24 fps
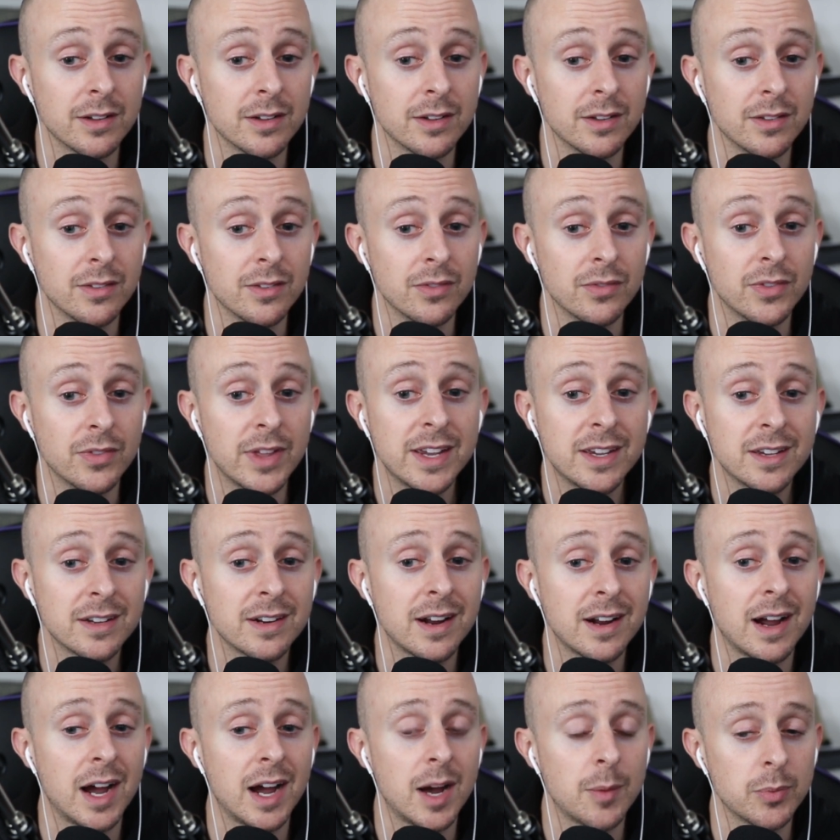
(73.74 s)
they can
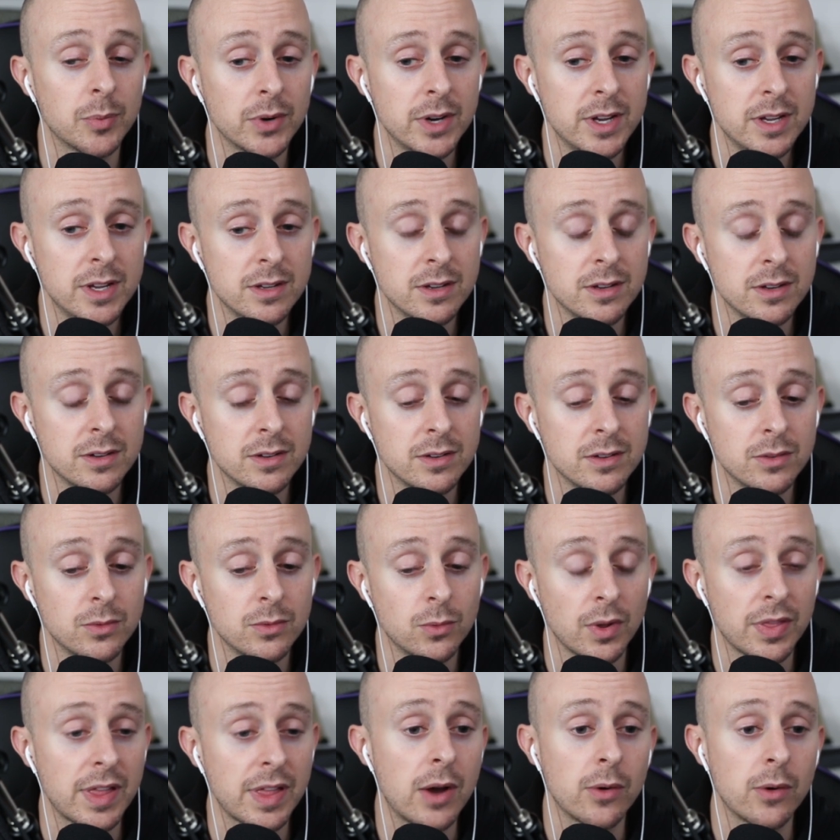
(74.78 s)
operate
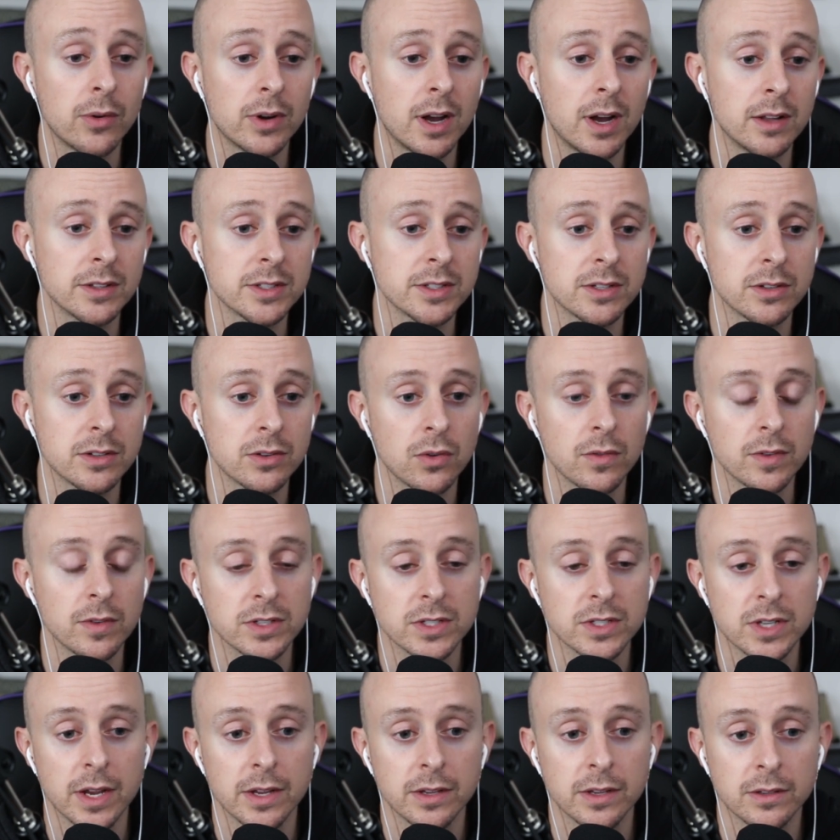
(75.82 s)
without constant
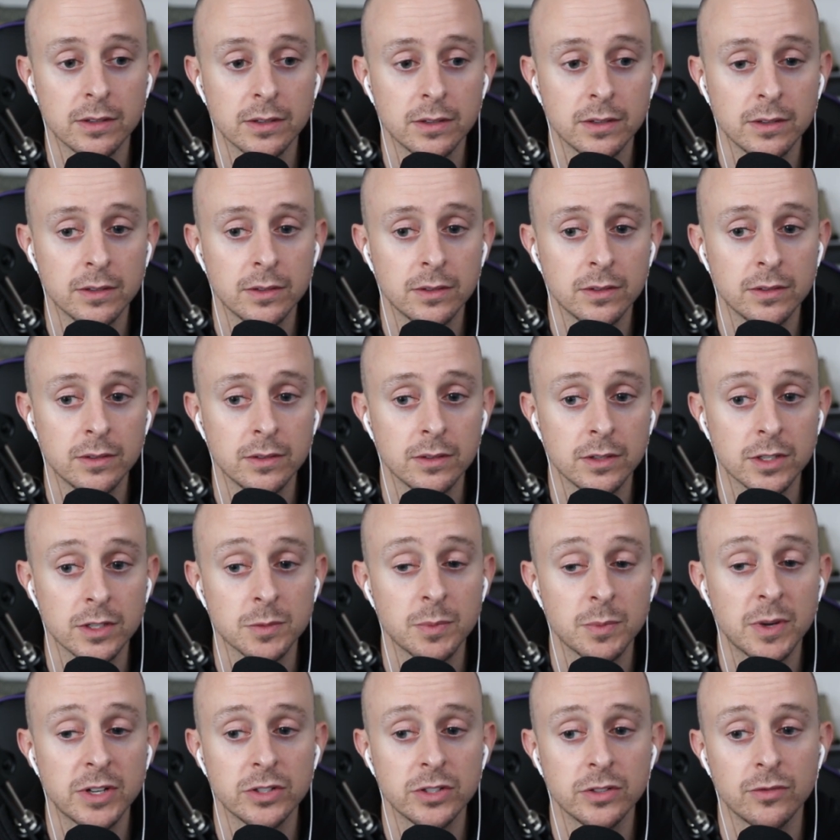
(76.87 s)
oversight,
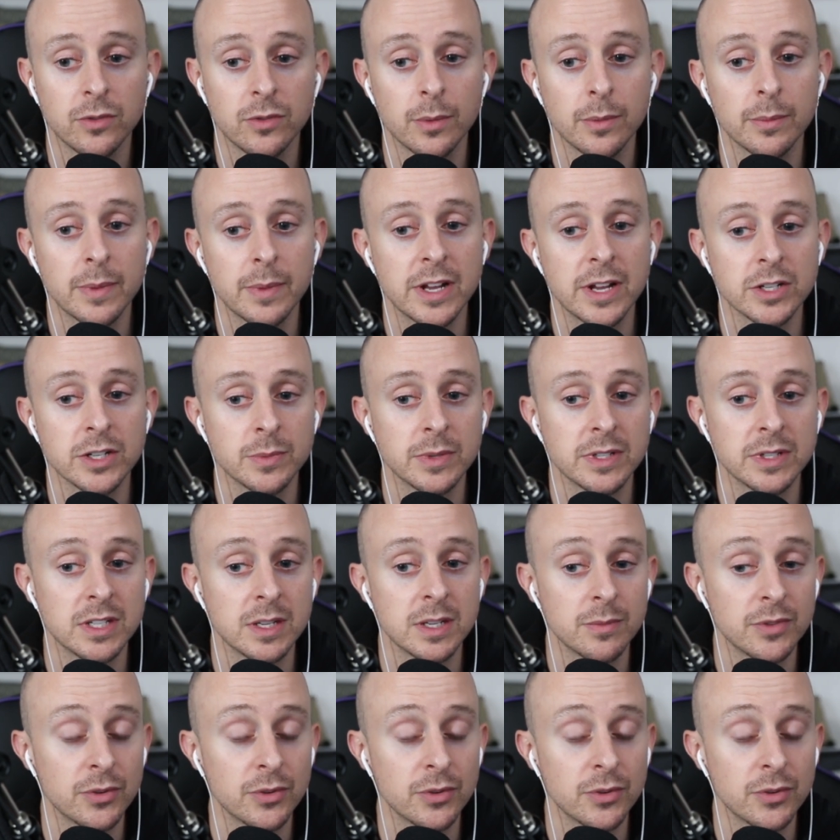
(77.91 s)
especially from a management team.